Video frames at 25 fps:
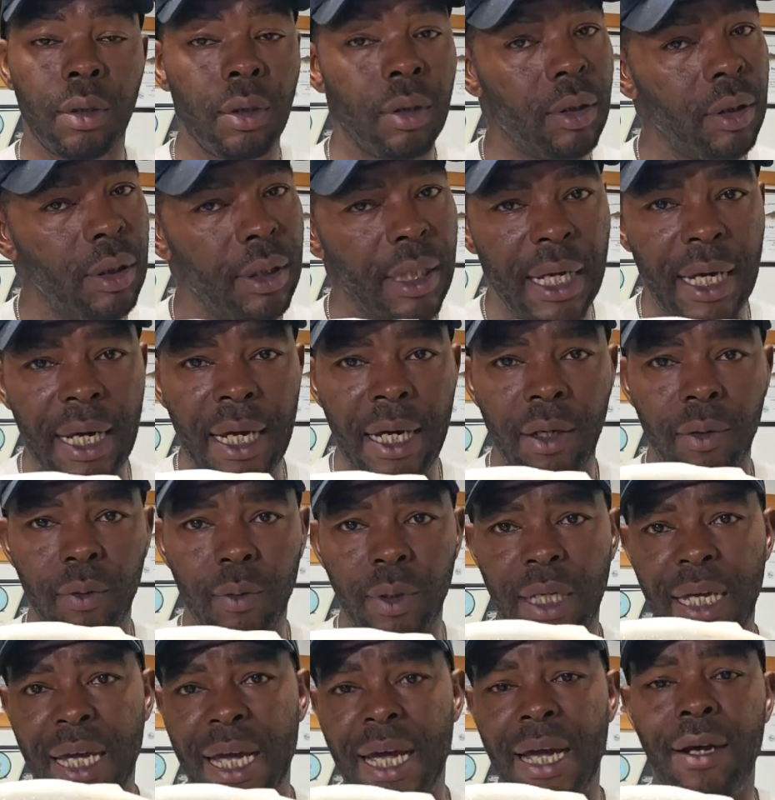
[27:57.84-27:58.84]
Now
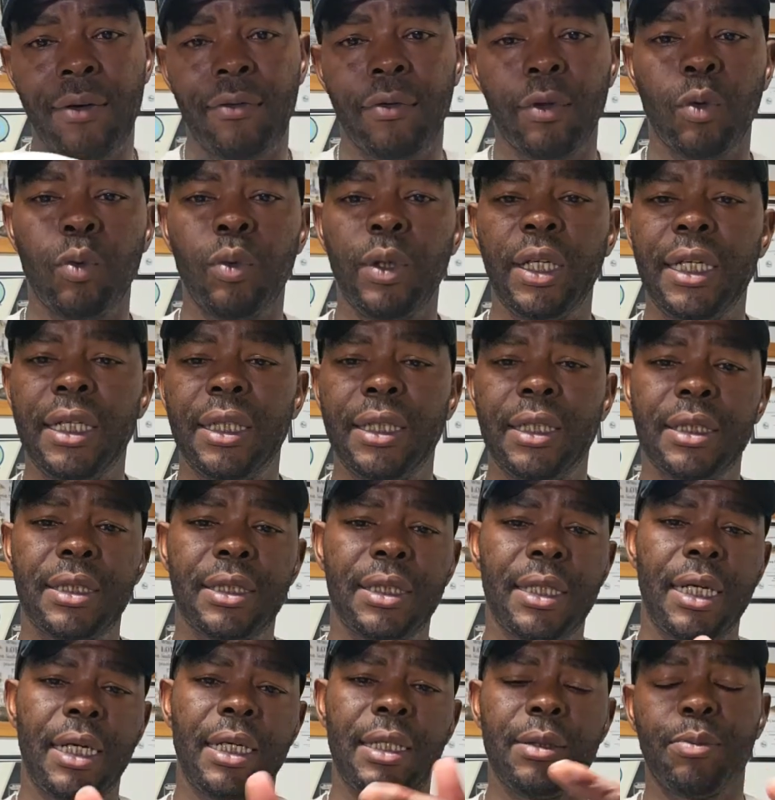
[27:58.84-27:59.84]
we have a weedless.
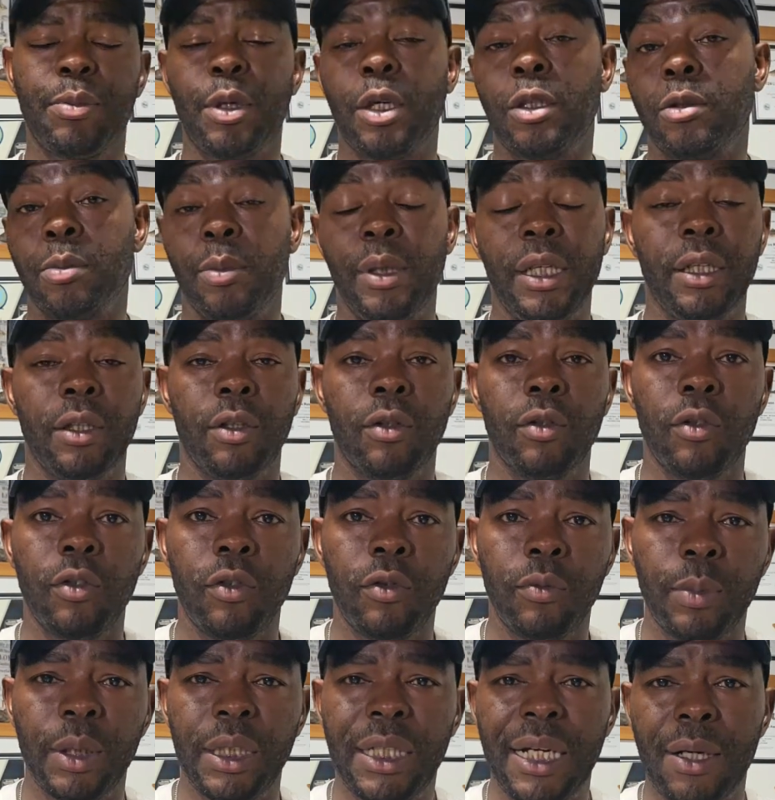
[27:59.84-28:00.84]
Now it's supposed to be in a groove,
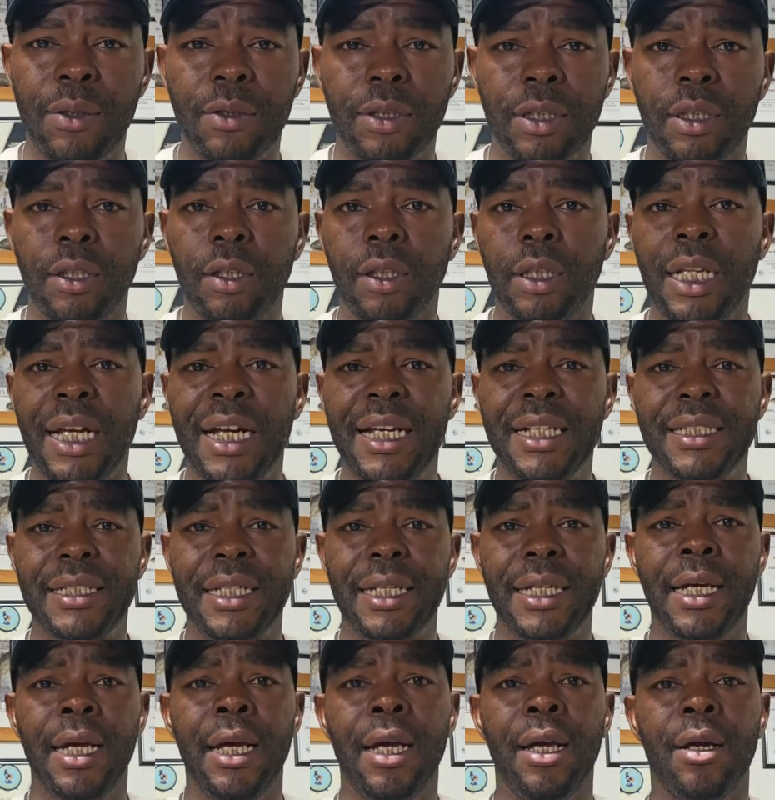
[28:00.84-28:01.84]
but that was a little lazy.
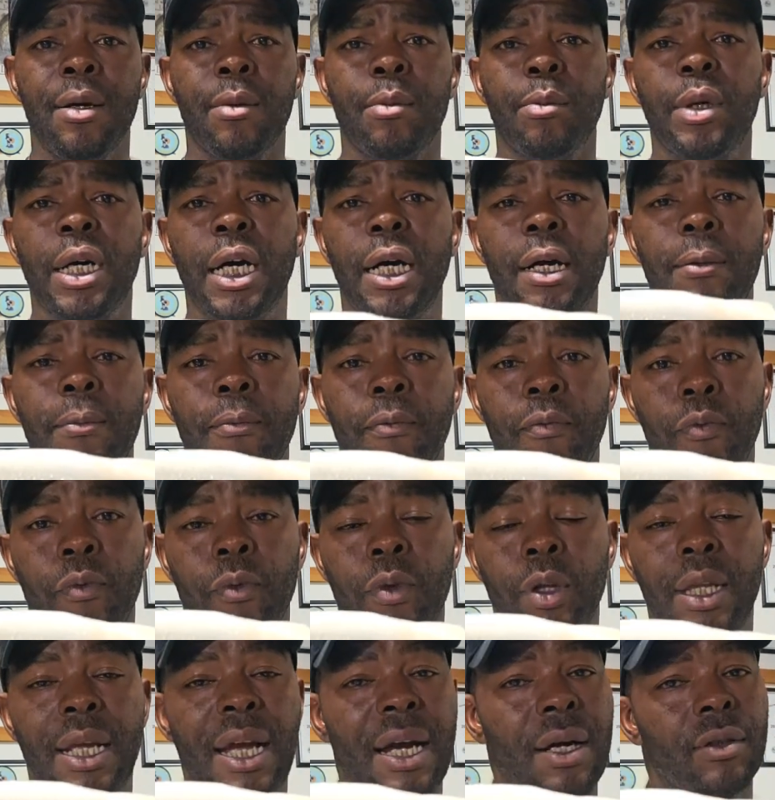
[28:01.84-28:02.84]
But
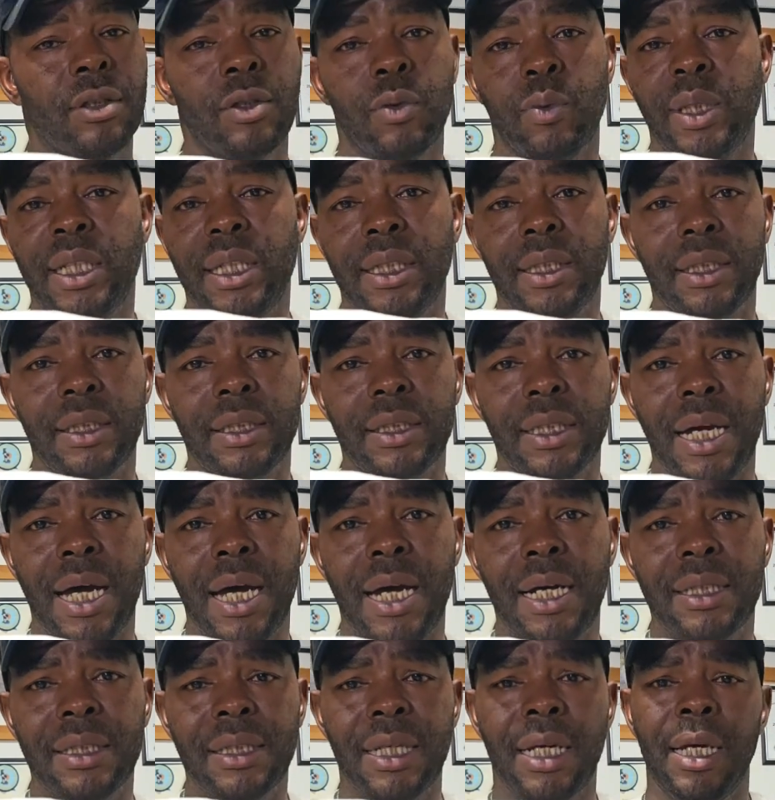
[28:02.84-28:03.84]
now it's weedless,
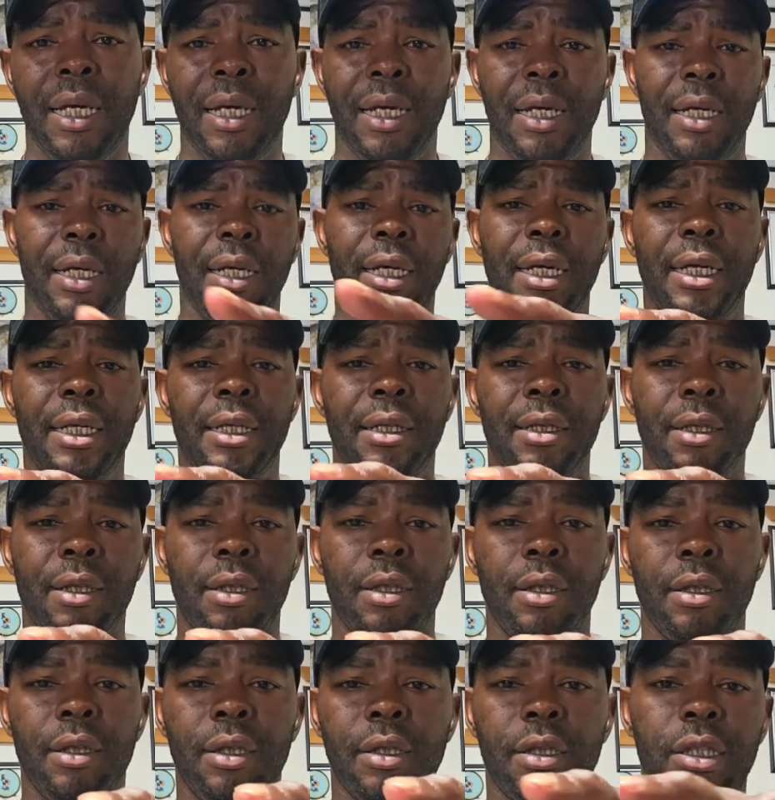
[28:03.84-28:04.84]
guys. And
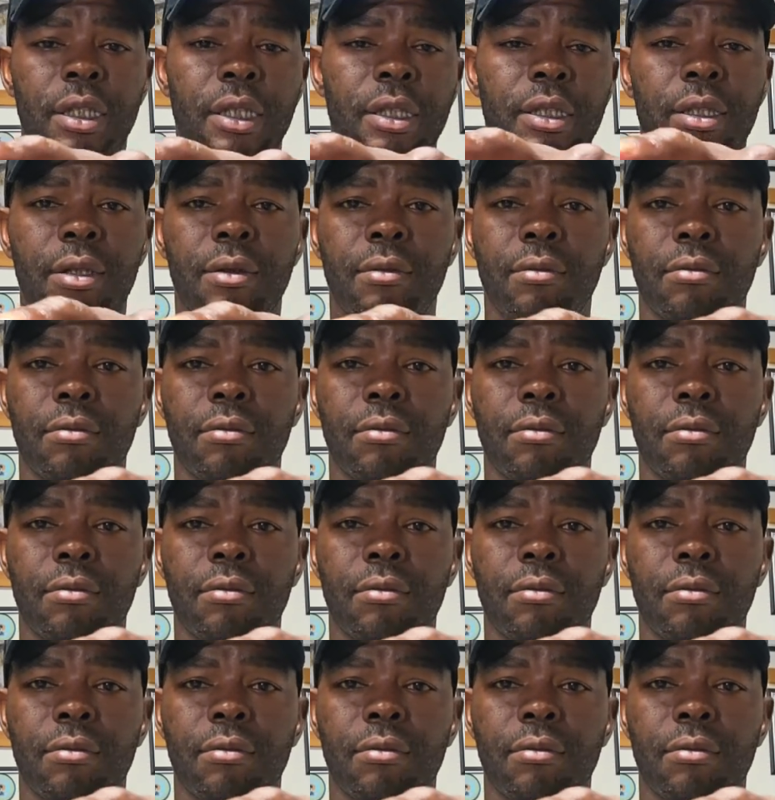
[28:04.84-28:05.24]
you're just